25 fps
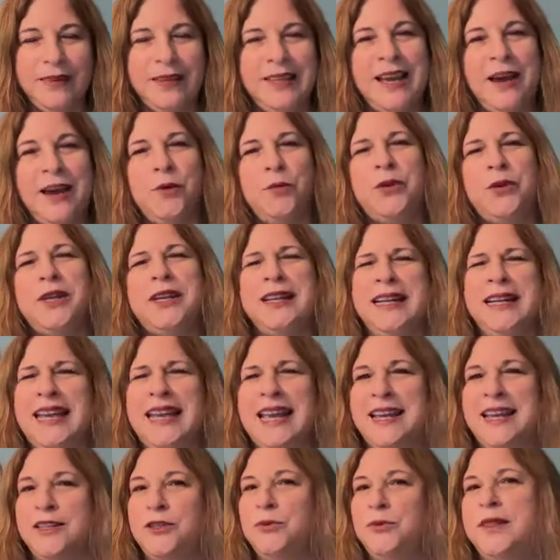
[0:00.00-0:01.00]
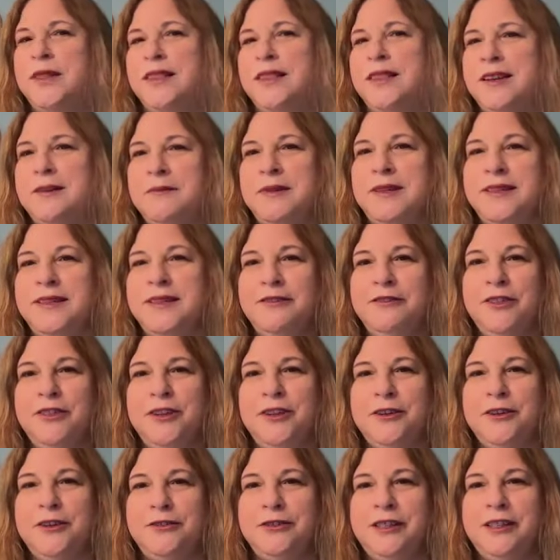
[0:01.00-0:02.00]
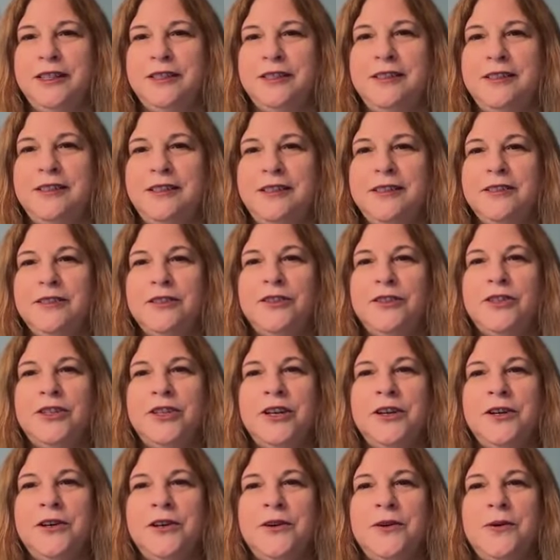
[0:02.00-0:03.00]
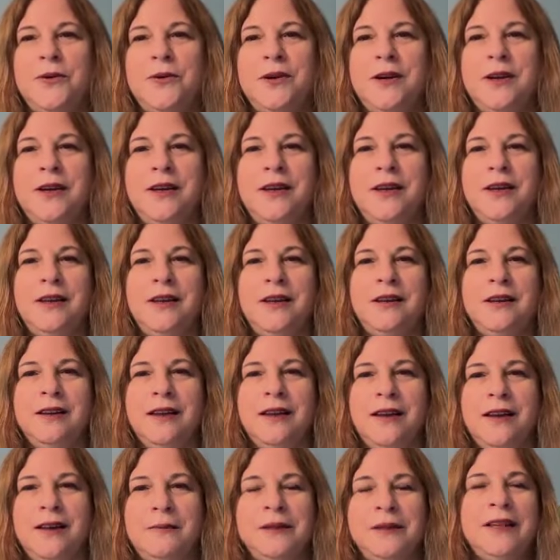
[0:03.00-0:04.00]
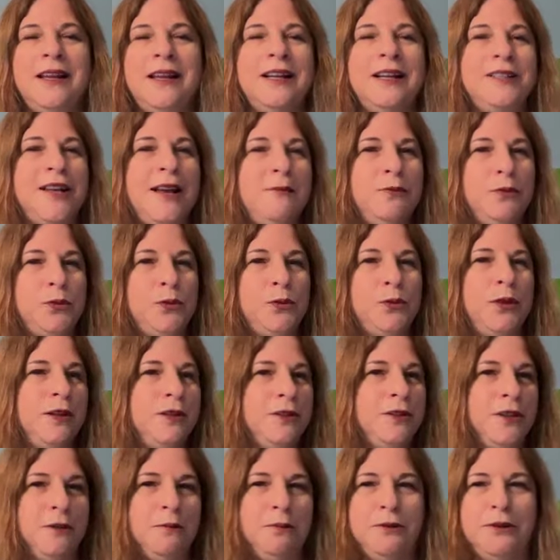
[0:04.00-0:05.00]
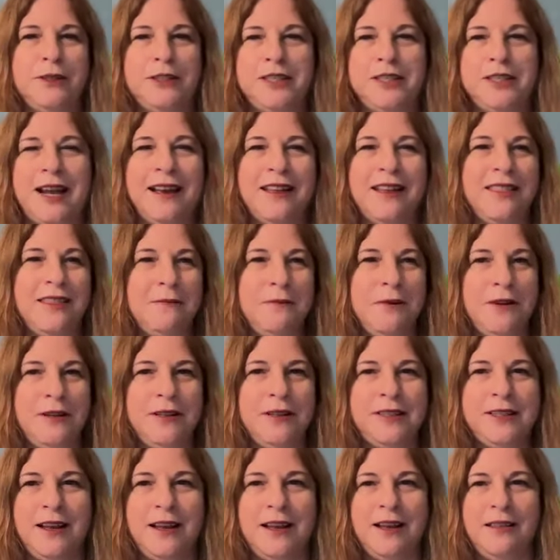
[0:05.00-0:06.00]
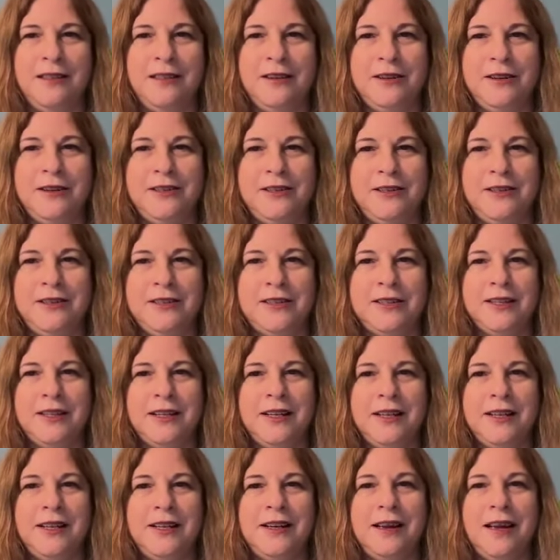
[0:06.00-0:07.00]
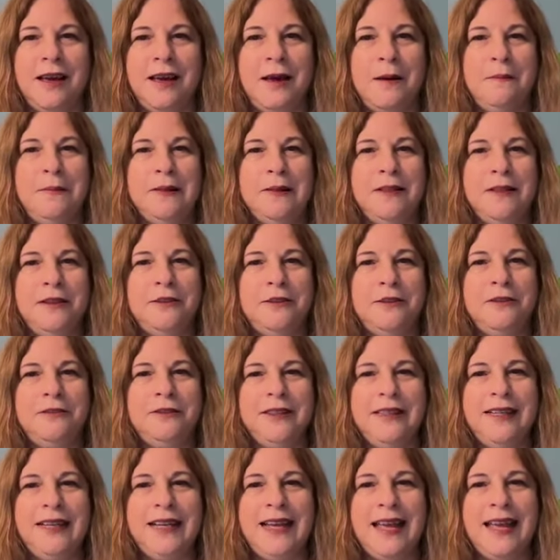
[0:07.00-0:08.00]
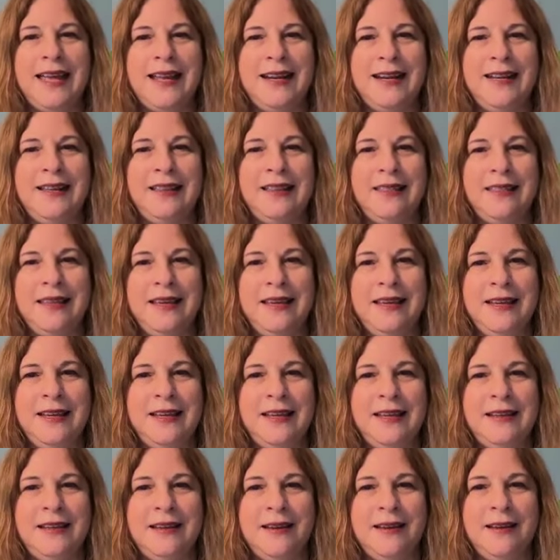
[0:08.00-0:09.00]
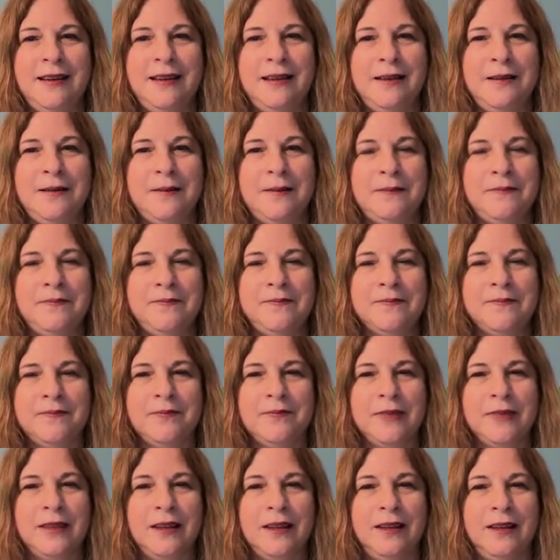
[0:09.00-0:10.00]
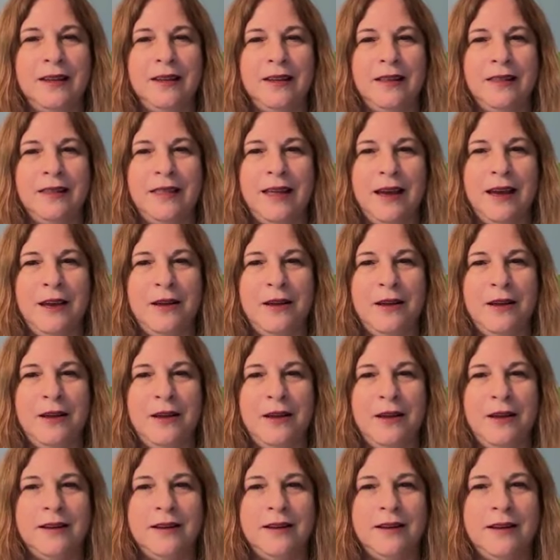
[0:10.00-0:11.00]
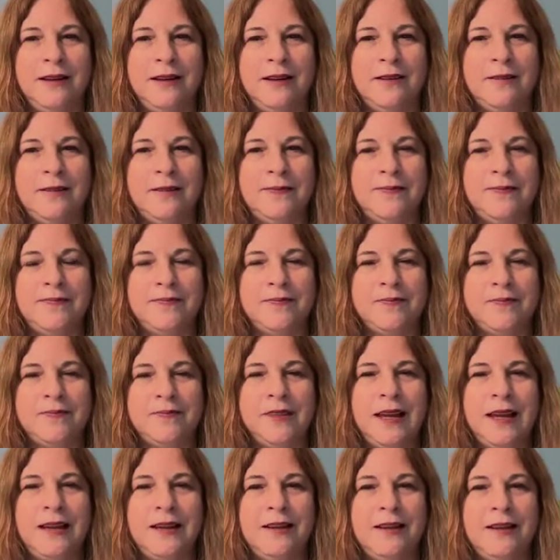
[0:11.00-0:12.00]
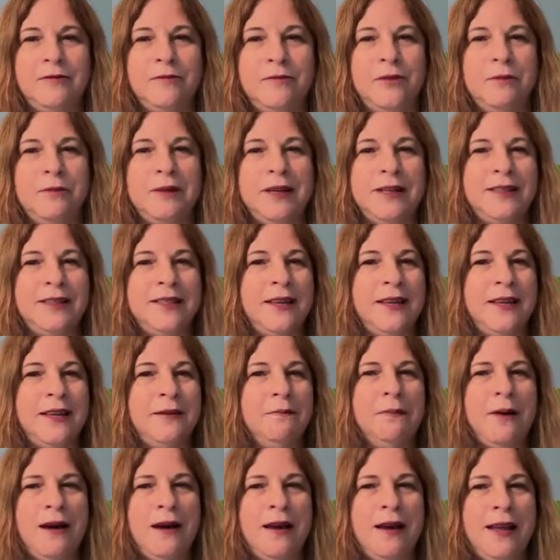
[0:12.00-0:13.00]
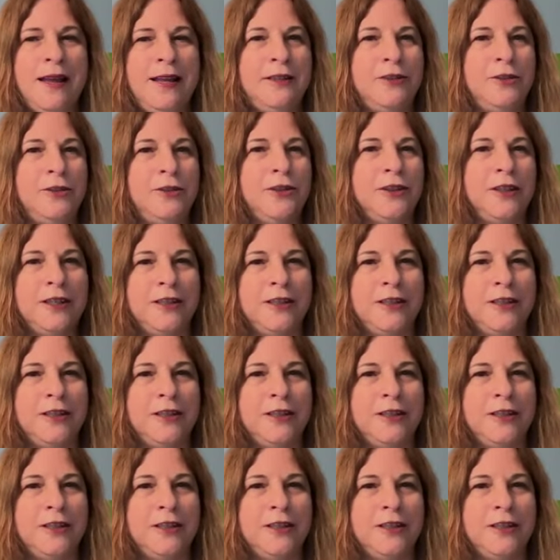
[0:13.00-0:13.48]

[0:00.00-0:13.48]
yet we engage with them as if they're real. So a lot of times we'll also project them onto others, but they're really anything that that we might say binds or